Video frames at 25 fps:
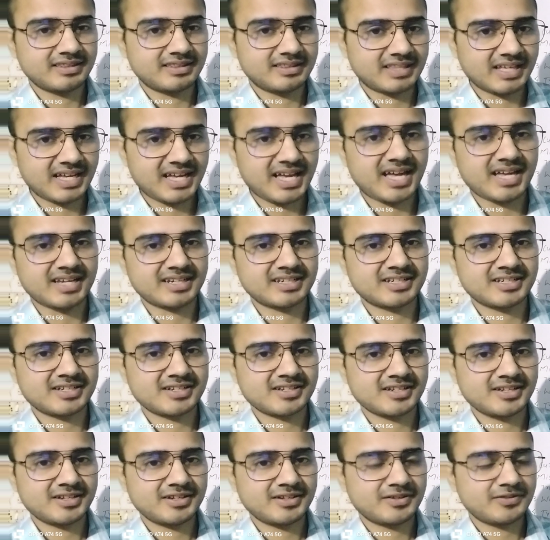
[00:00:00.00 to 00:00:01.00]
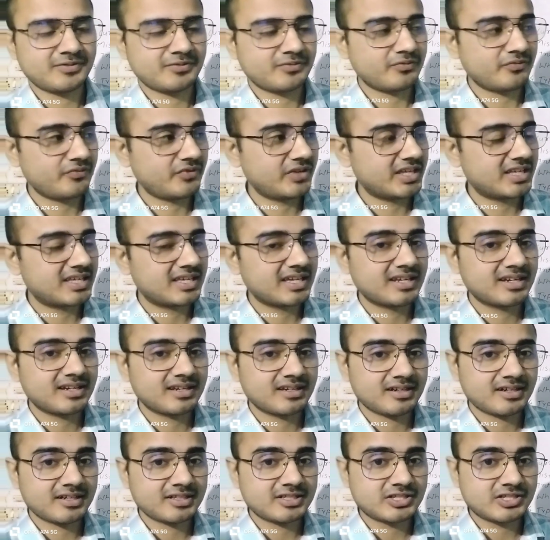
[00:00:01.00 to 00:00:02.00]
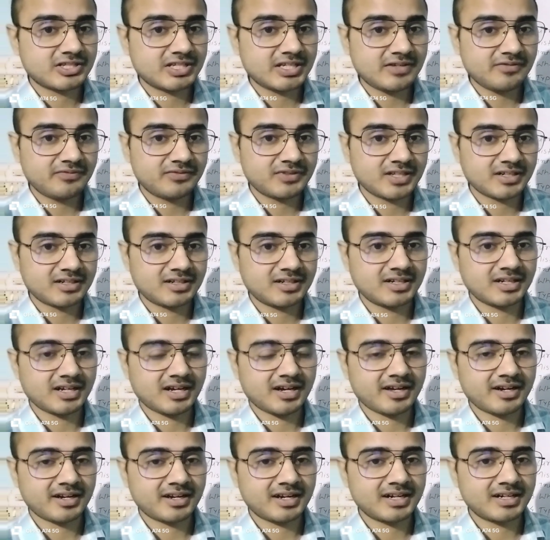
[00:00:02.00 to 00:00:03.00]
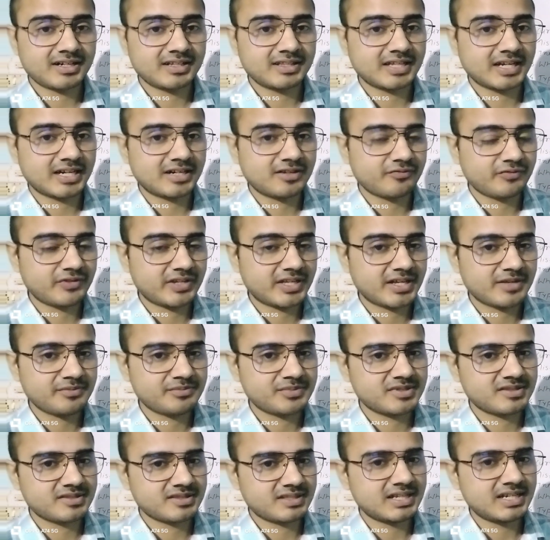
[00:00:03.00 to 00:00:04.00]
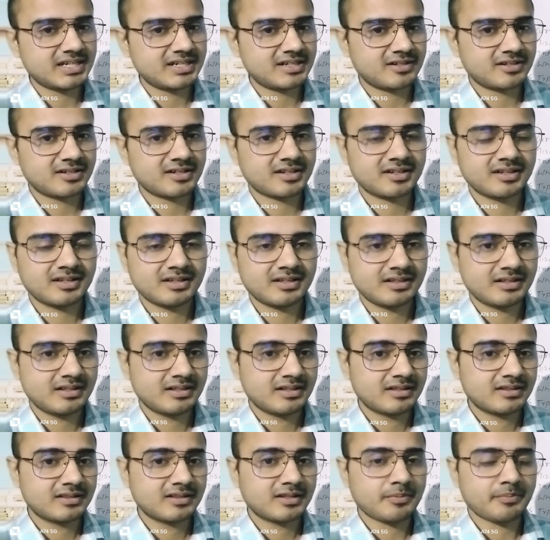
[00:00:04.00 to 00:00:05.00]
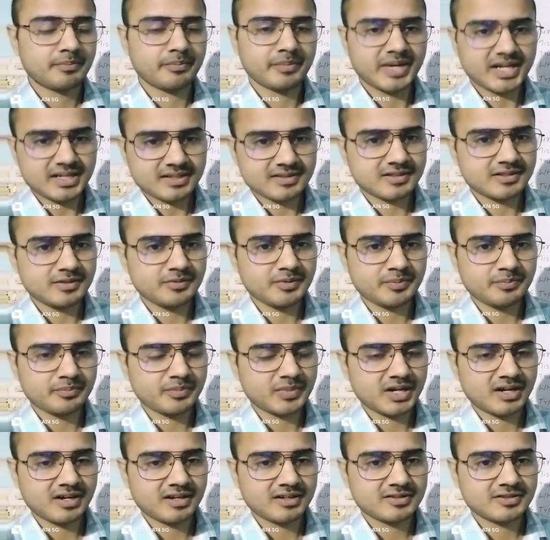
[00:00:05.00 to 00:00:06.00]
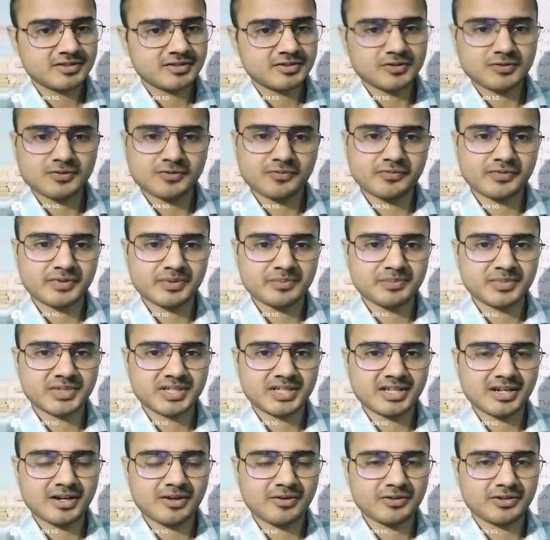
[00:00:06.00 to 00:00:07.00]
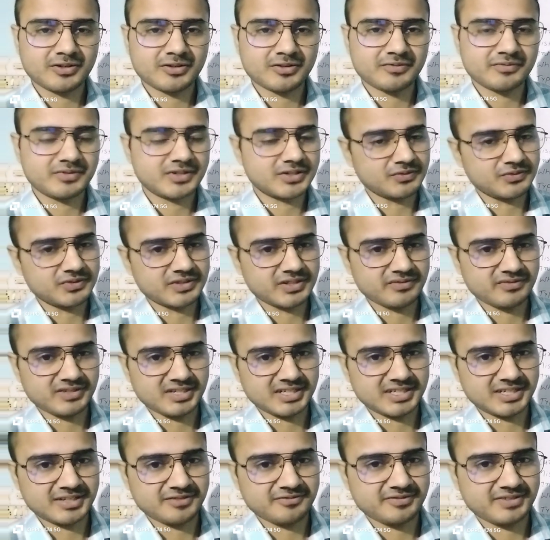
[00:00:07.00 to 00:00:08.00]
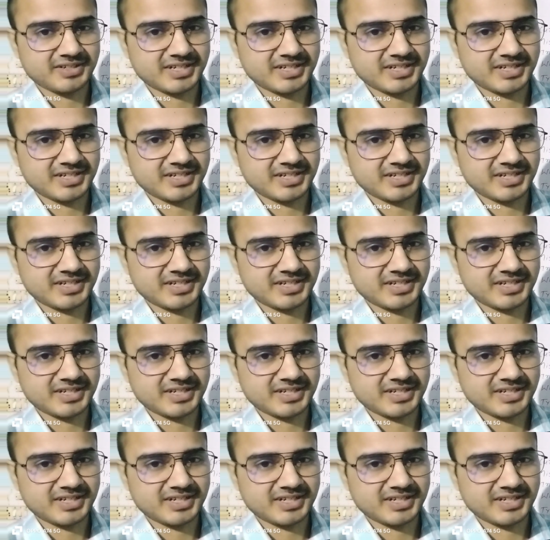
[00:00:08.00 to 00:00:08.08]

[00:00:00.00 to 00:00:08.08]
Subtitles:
that we can achieve the target that we have set, the maximum marks 250 out of 275.